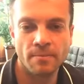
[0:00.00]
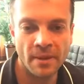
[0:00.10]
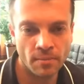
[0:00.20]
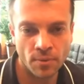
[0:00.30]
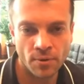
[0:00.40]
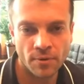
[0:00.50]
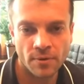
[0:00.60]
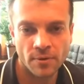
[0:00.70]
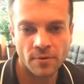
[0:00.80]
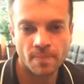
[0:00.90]
member
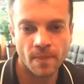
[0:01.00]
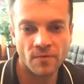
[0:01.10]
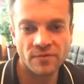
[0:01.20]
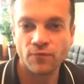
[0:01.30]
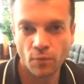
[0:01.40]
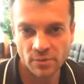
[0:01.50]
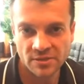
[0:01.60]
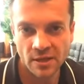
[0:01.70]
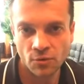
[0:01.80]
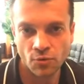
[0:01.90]
of the
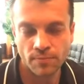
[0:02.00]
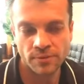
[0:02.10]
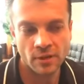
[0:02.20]
4% group.